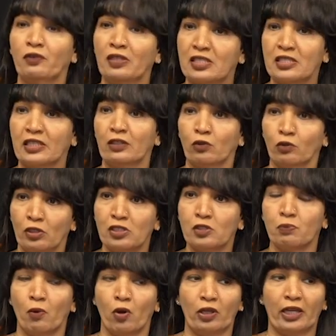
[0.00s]
fits into this
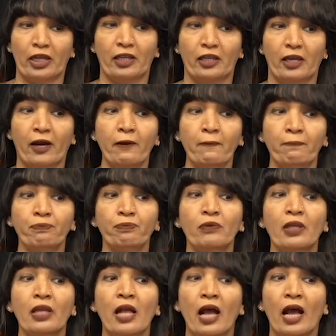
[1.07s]
small area
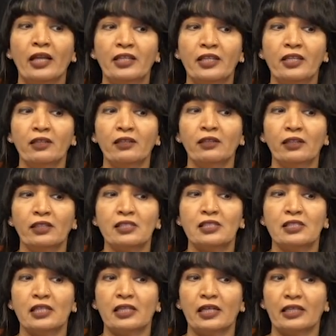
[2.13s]
and here
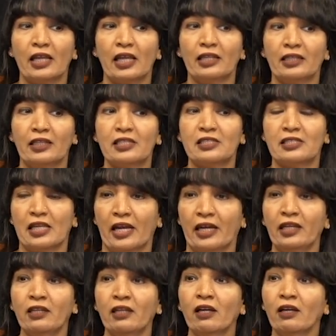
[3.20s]
is the catalytic
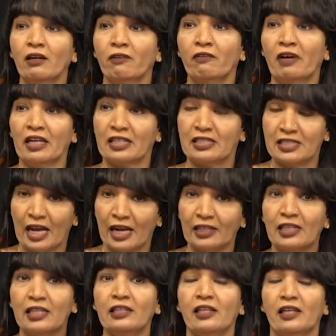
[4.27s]
site where
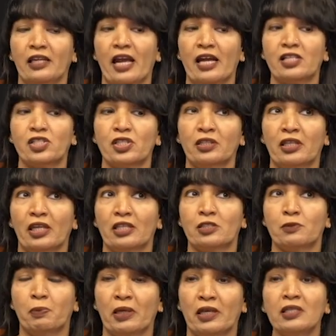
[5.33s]
exactly the reaction
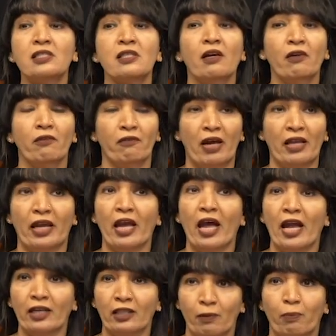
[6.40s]
takes place where I
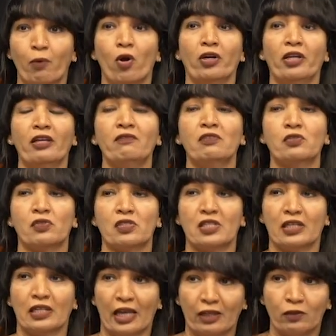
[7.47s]
had the bonding which was
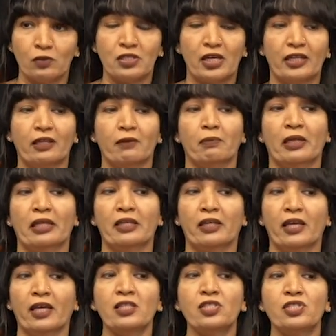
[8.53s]
the glycosidic
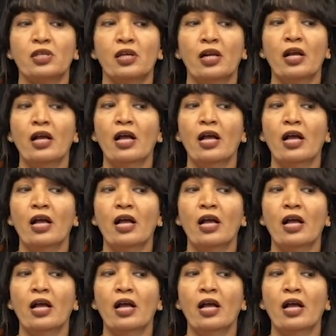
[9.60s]
linkage